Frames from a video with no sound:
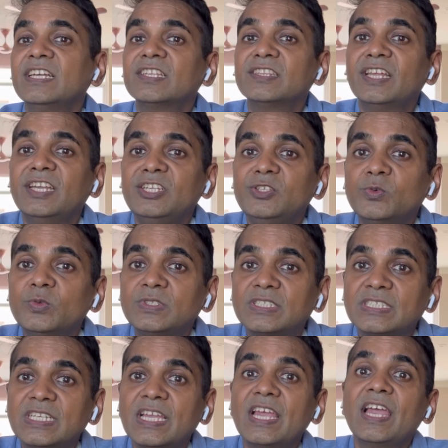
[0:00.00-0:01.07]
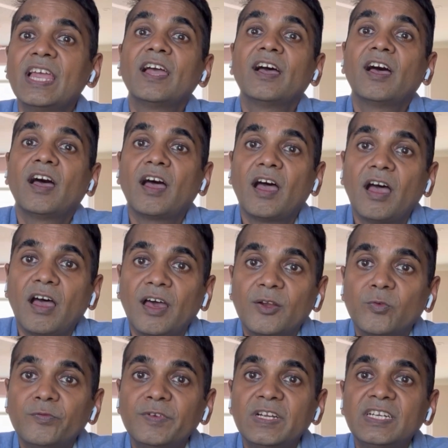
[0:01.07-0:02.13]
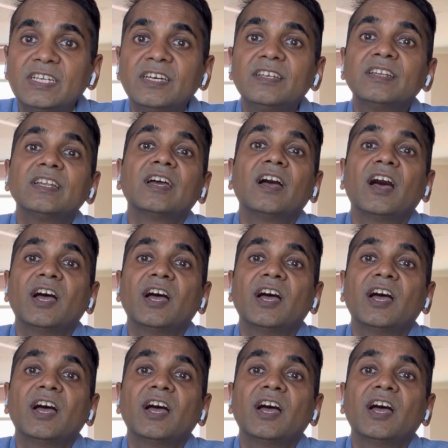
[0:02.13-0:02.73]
then use a RO filter,